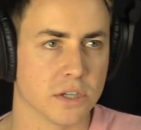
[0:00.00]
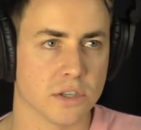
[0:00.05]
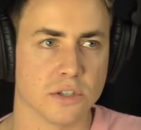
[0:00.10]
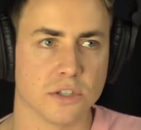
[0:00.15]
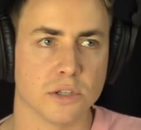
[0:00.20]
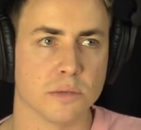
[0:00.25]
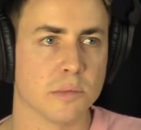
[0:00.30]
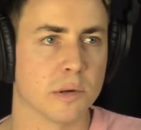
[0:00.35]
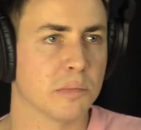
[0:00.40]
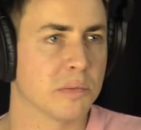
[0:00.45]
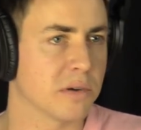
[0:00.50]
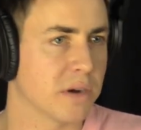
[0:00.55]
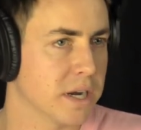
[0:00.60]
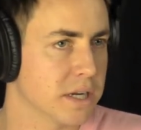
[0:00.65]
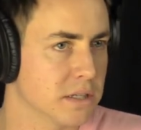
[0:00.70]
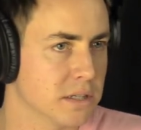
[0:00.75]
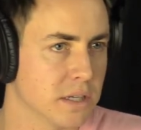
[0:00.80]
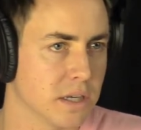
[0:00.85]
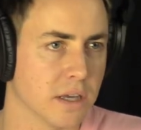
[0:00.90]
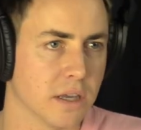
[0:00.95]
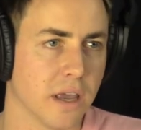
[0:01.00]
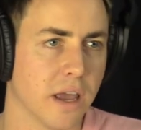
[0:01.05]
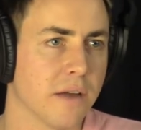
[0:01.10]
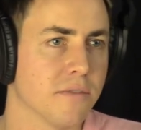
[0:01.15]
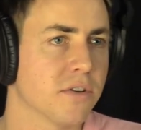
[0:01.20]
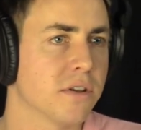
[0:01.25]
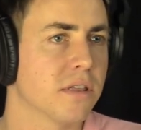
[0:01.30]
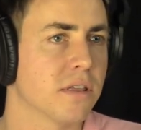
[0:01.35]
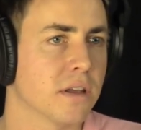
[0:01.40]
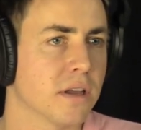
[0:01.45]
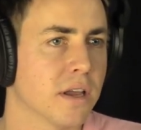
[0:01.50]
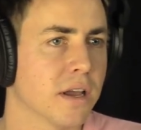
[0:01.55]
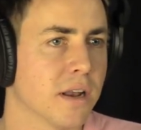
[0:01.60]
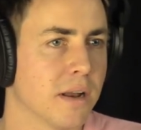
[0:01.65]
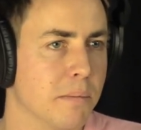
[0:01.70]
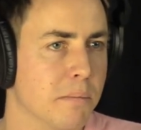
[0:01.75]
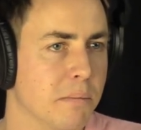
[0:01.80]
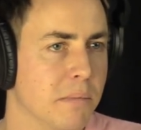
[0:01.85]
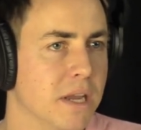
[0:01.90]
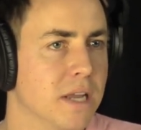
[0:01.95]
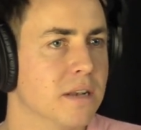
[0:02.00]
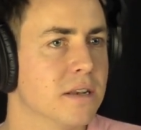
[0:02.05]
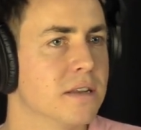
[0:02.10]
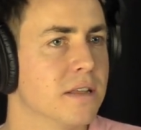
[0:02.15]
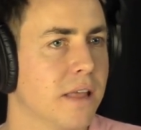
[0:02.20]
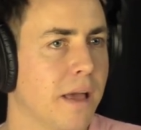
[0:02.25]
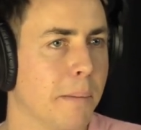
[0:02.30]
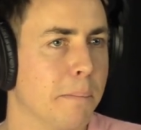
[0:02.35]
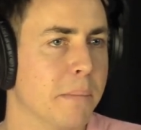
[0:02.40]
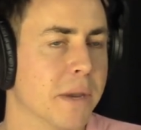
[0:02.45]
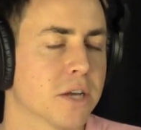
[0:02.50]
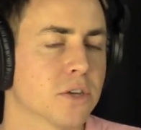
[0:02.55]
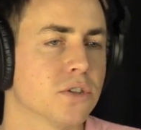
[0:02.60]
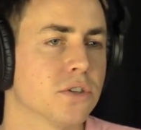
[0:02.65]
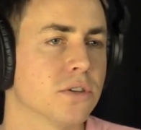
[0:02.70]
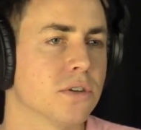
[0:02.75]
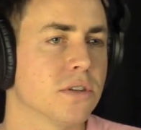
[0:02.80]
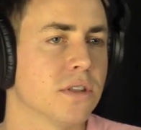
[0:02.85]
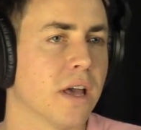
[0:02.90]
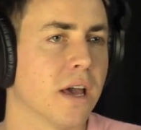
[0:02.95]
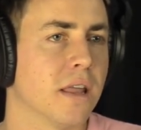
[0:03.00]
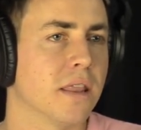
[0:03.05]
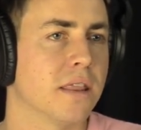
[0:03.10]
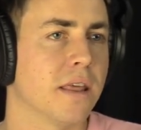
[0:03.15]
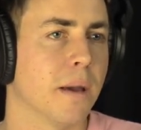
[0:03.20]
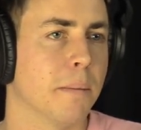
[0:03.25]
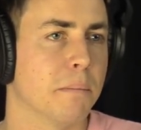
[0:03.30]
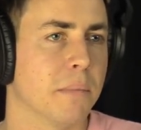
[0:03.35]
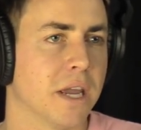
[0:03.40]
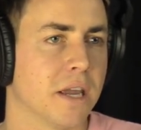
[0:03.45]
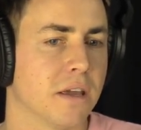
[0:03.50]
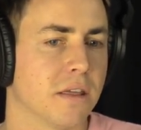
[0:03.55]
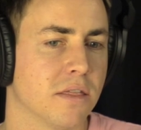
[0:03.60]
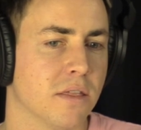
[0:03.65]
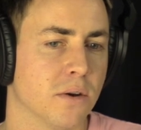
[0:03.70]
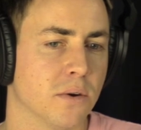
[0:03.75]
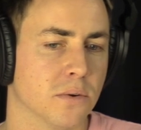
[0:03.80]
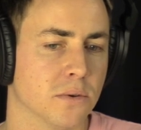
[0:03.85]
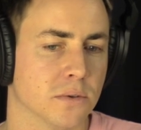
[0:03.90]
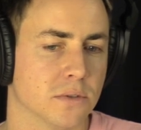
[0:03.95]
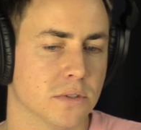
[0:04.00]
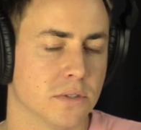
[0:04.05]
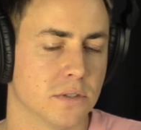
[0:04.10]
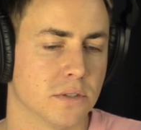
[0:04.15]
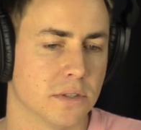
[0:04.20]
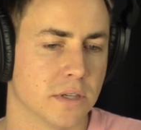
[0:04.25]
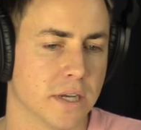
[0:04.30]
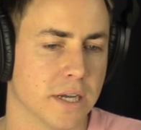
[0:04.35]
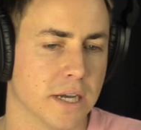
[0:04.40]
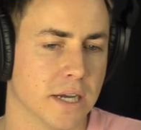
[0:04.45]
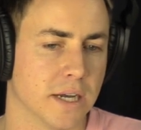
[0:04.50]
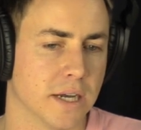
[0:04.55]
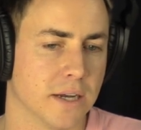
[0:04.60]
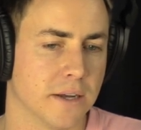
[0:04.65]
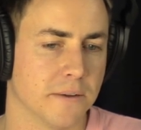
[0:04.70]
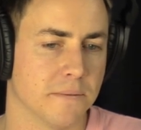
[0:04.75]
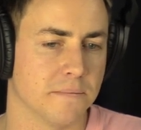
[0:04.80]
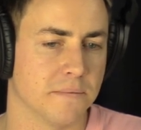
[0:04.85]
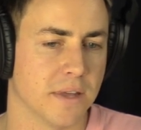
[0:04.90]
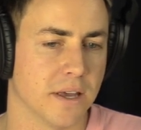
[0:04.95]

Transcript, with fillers: consumer pricing, everything kind of into that mixture that that make those uh,